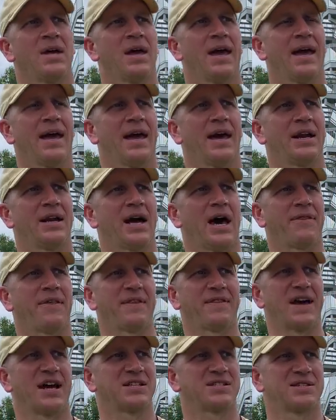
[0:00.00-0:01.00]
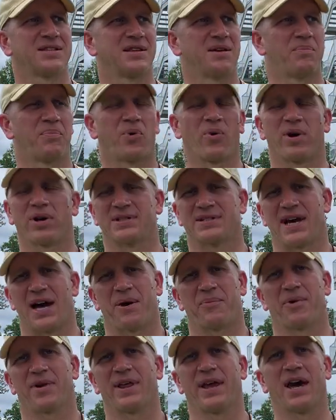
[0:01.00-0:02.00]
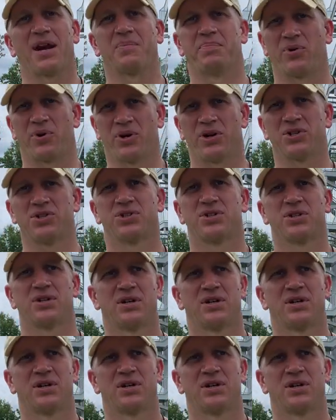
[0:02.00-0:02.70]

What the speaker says: And I think that's the important time where they got to push.